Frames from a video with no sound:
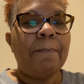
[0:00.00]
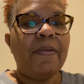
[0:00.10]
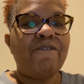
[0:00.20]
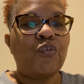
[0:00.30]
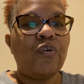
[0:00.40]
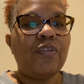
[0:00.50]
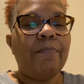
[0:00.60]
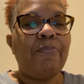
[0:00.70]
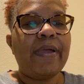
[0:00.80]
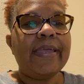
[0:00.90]
before the
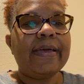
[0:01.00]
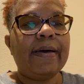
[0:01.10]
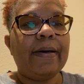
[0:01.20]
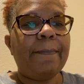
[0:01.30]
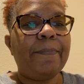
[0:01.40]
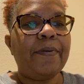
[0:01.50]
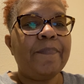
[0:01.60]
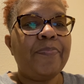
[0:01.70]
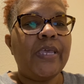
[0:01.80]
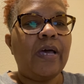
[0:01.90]
breakup
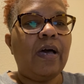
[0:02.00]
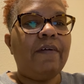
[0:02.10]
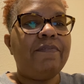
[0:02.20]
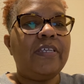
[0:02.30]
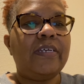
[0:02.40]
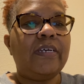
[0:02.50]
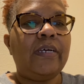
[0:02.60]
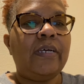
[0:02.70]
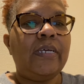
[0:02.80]
of the